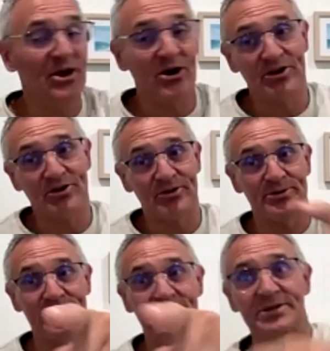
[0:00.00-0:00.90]
I agree with
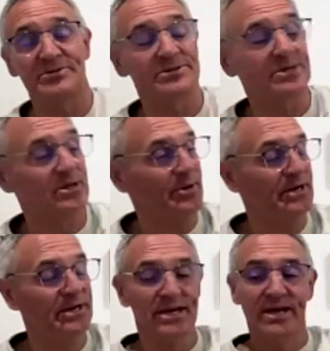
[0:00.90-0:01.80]
the getting good sleep
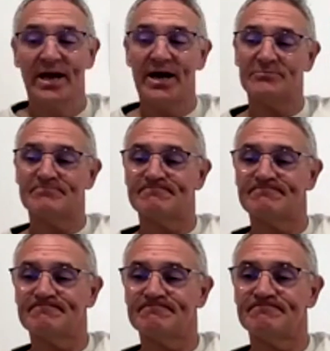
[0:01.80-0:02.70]
part. Yeah,
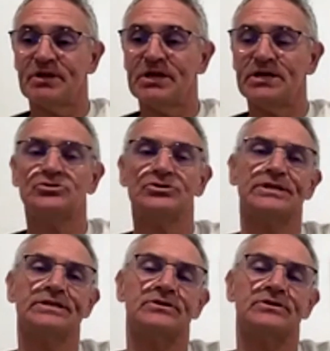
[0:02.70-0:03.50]
interesting.